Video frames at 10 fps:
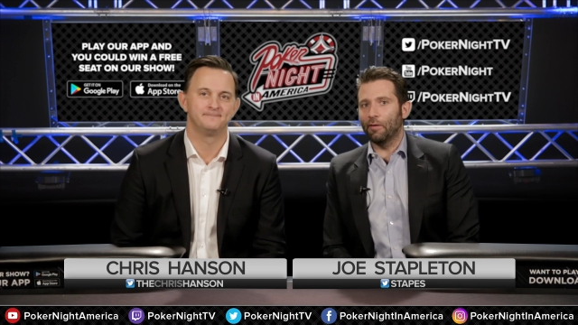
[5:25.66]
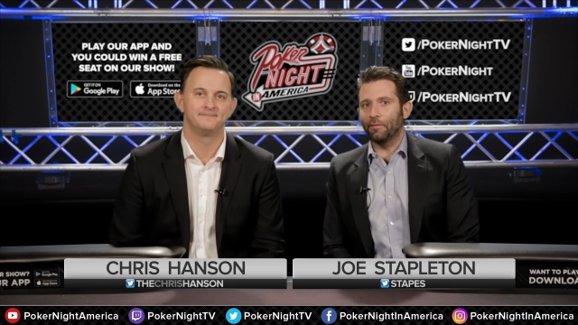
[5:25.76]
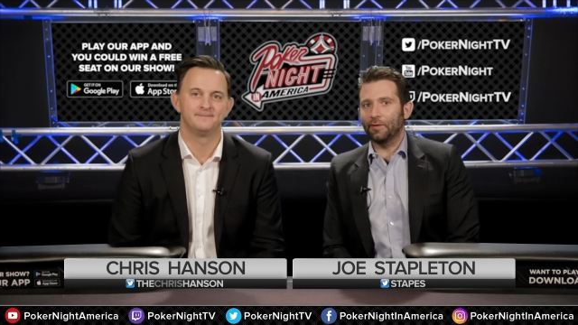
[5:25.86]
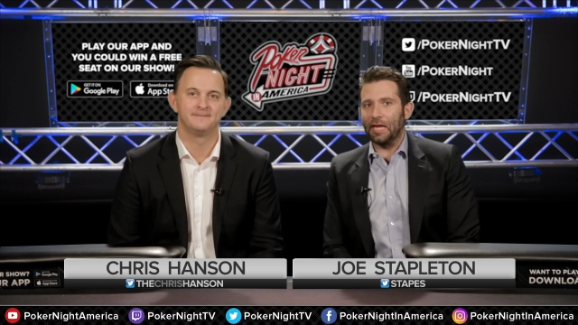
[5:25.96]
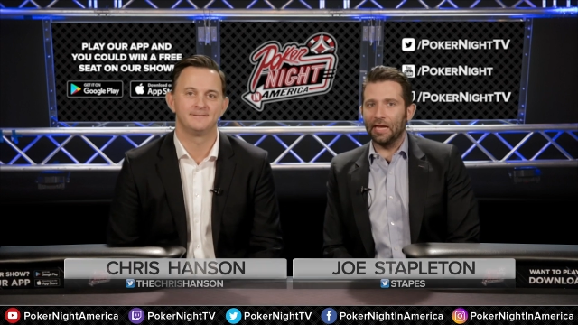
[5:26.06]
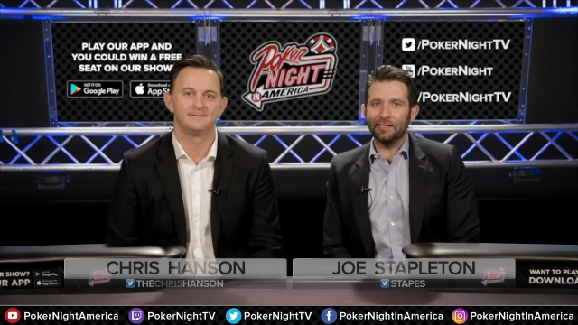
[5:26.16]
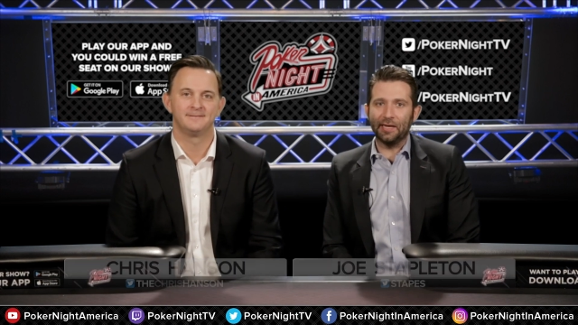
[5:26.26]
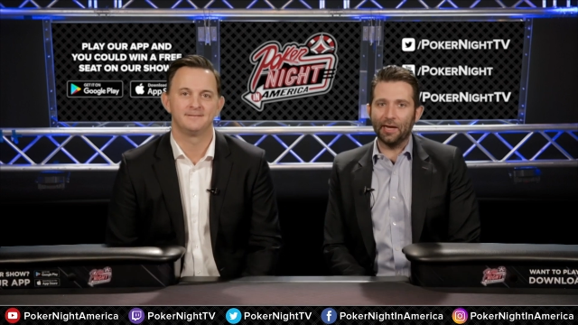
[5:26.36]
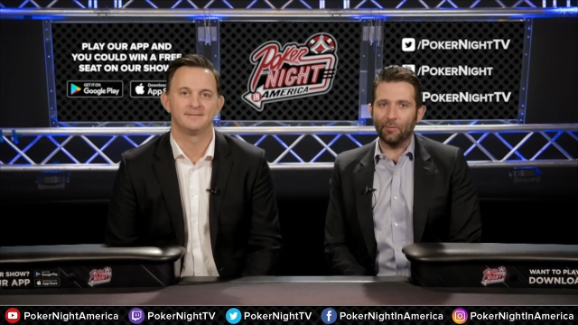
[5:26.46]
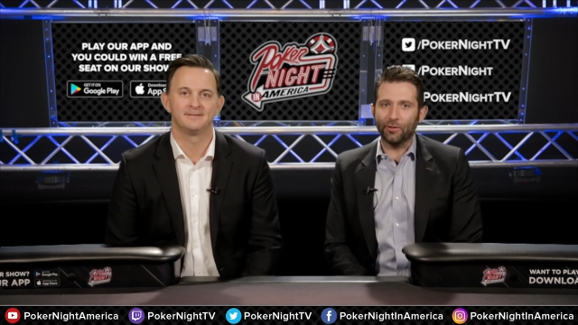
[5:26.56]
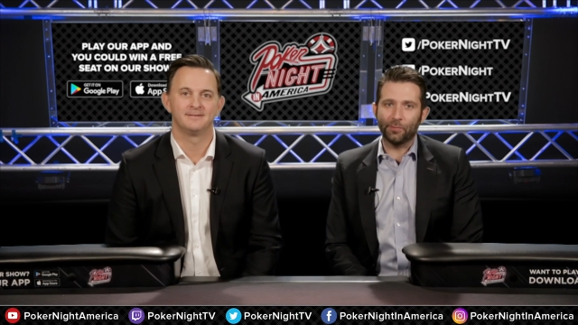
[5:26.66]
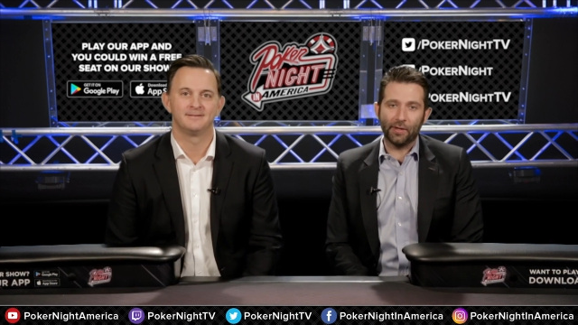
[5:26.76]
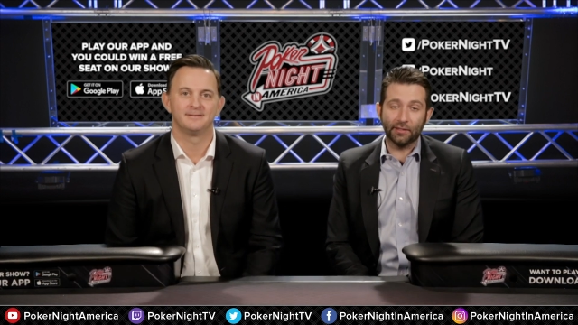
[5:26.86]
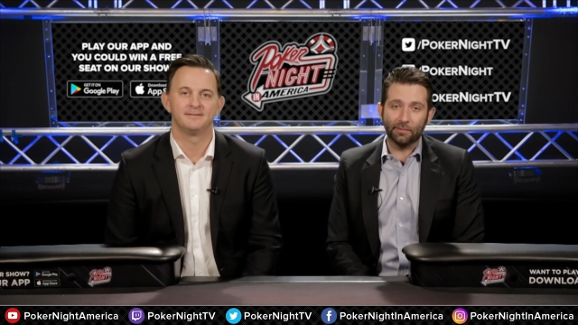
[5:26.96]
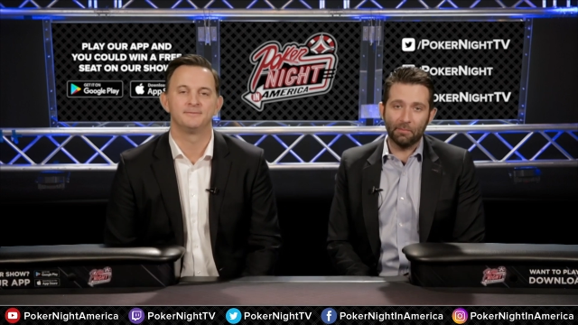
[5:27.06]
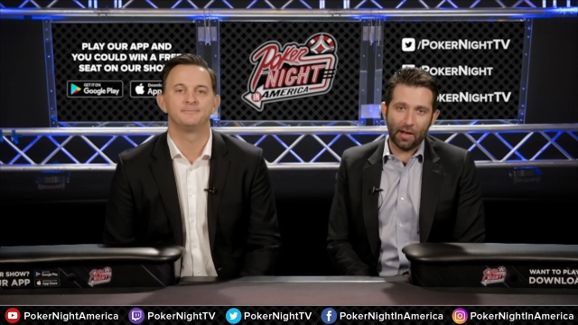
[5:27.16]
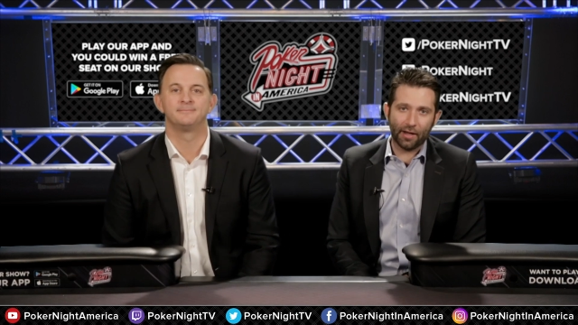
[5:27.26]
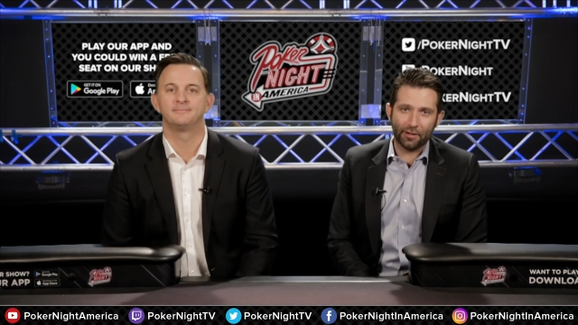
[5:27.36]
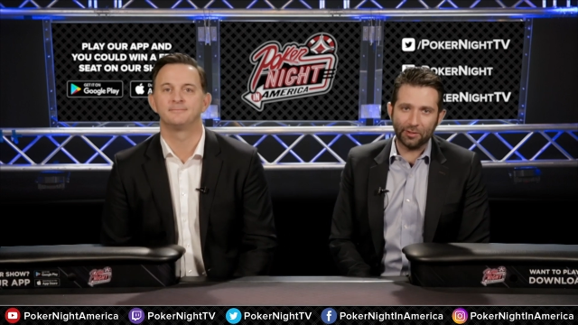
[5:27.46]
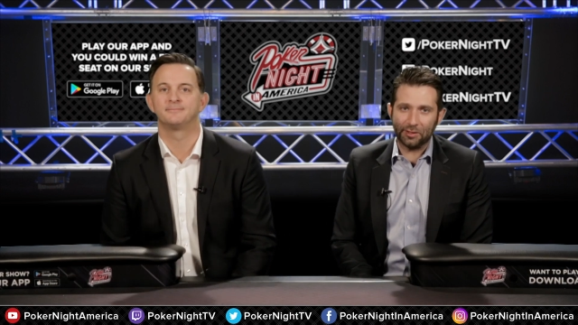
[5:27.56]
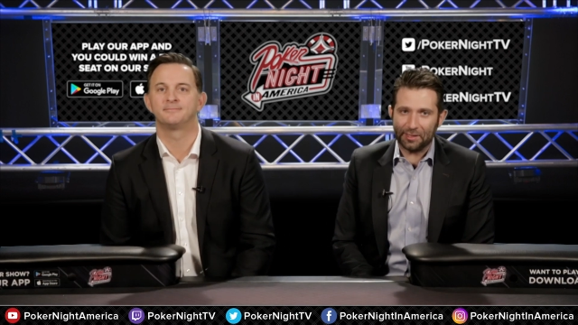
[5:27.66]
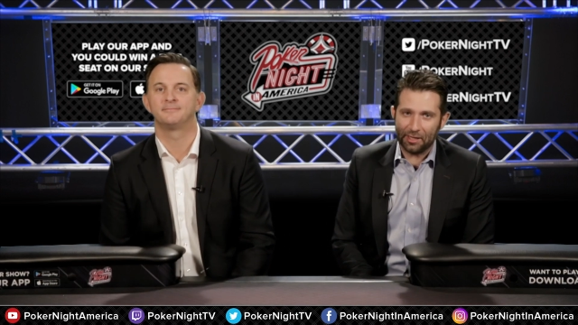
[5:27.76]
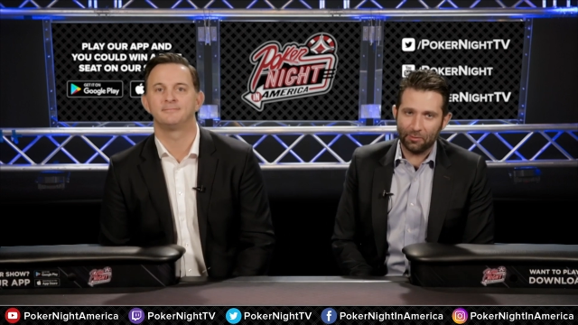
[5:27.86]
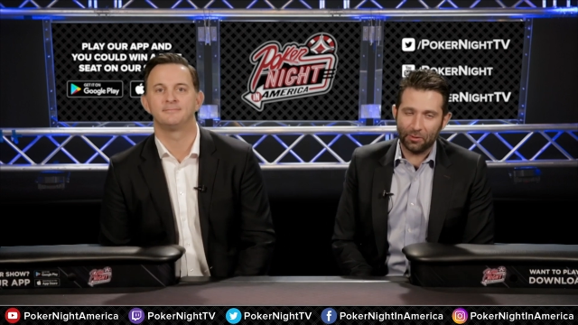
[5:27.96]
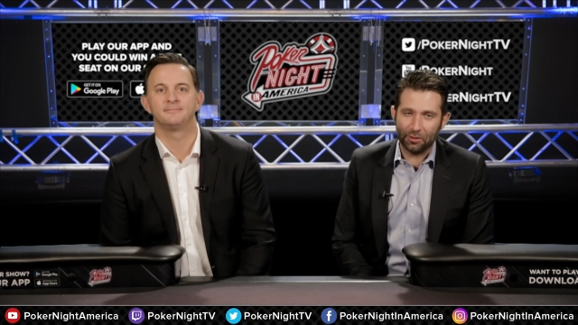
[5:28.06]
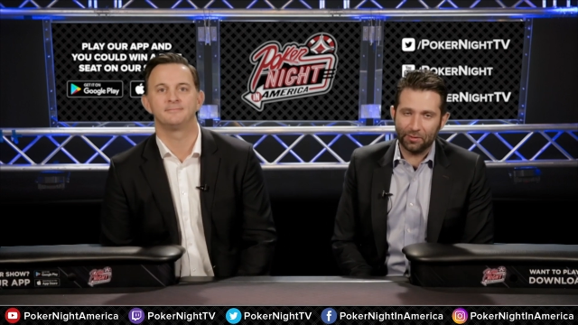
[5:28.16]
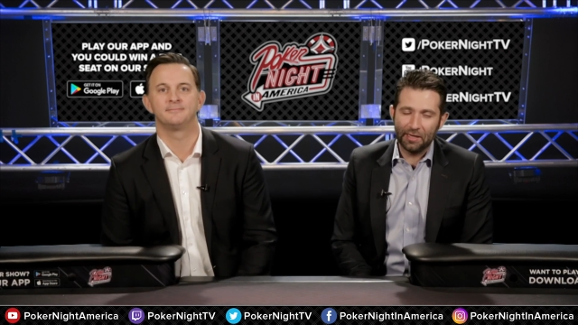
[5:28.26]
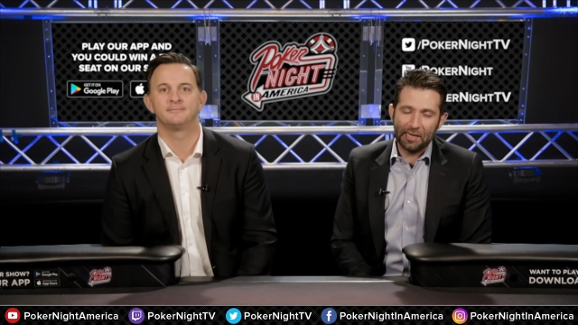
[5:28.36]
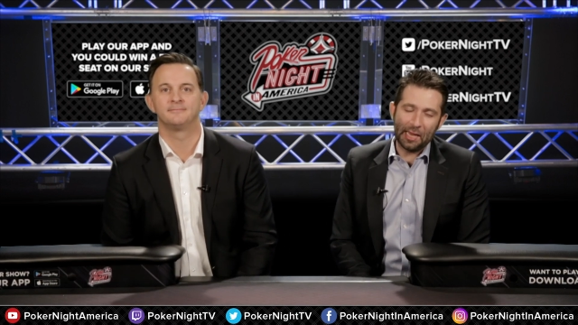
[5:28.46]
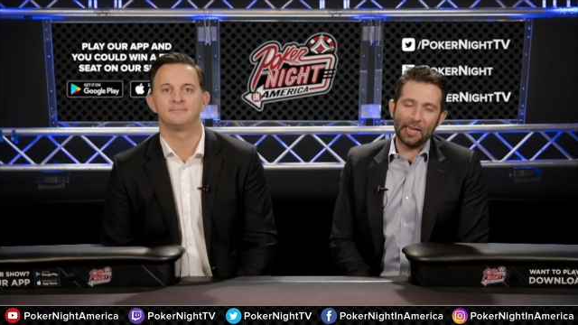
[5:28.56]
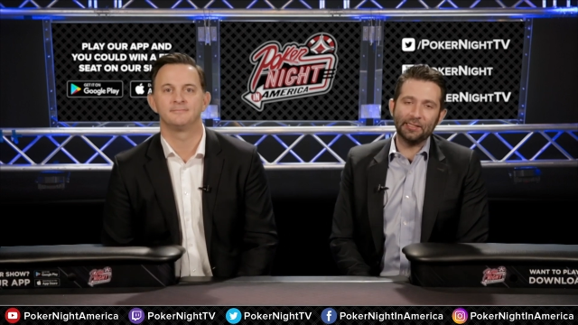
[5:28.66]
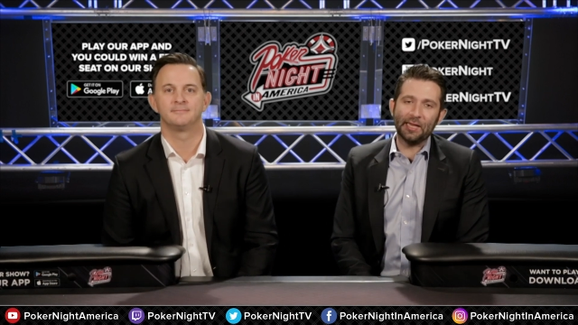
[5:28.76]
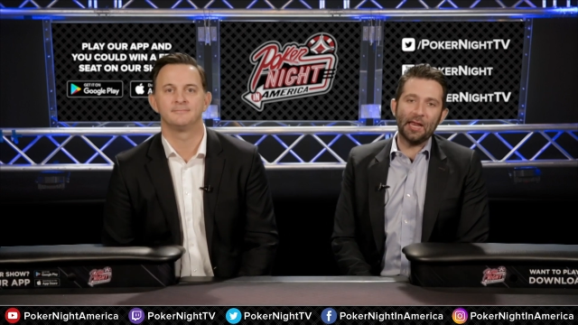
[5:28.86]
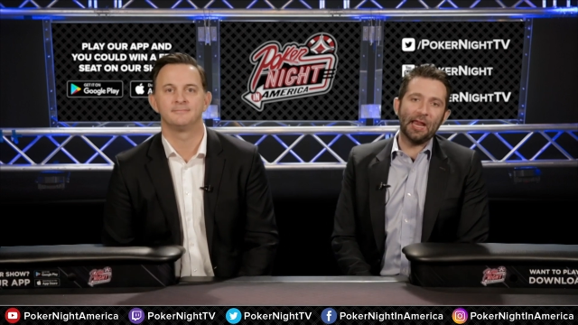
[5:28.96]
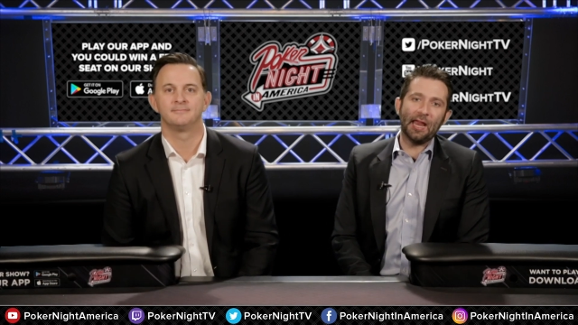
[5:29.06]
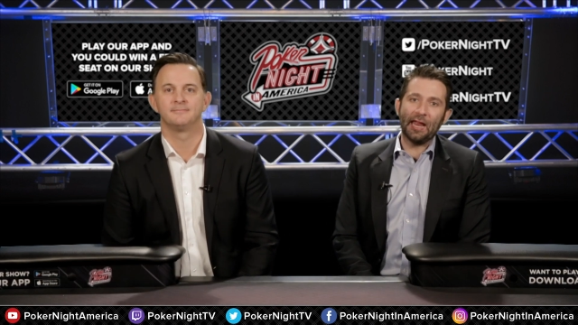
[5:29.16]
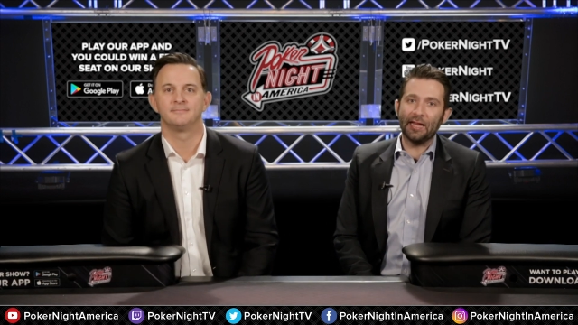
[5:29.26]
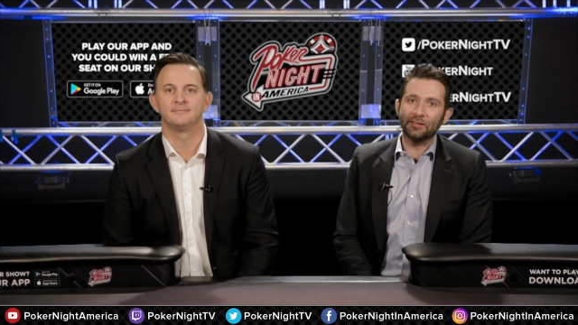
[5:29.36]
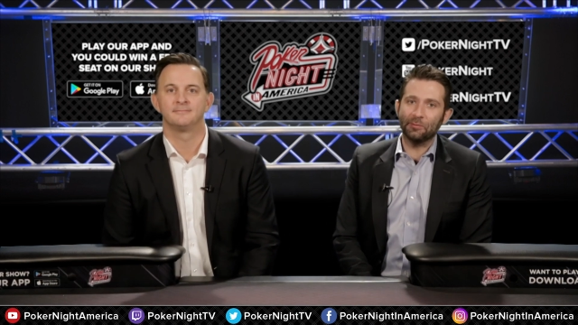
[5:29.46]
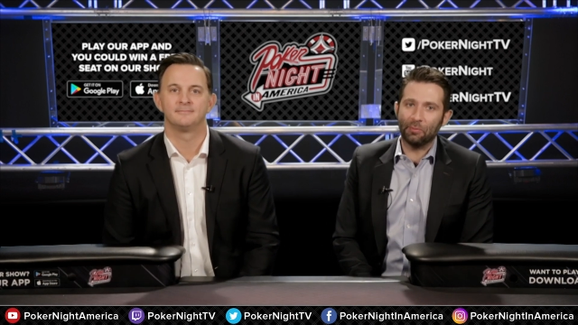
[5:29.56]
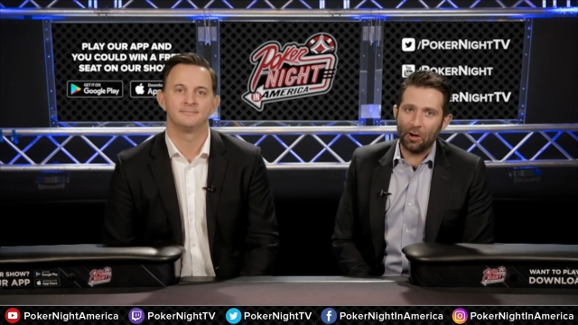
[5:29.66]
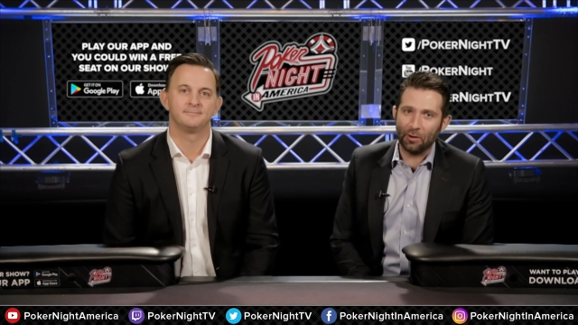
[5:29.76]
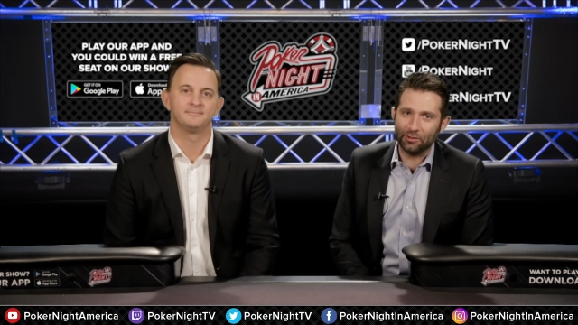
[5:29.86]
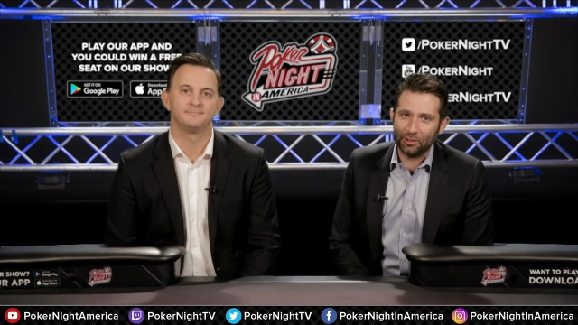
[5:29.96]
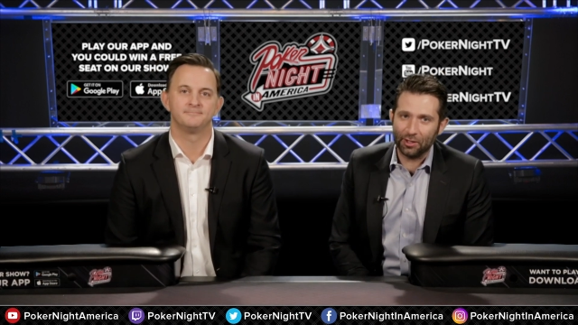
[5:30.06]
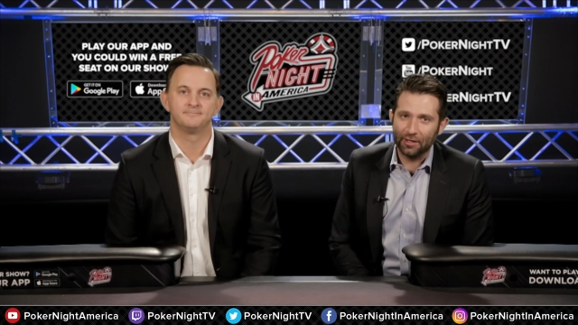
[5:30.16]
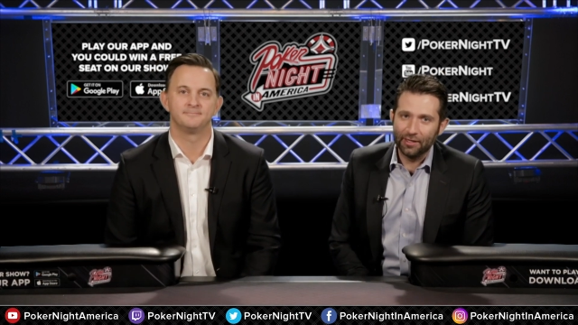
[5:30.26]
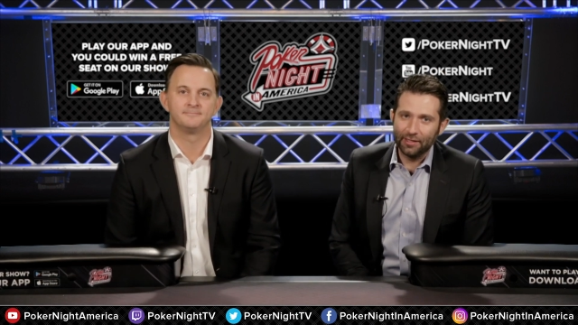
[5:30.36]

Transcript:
Speaker 1: of Kentik, which brings a modern, scalable SaaS approach to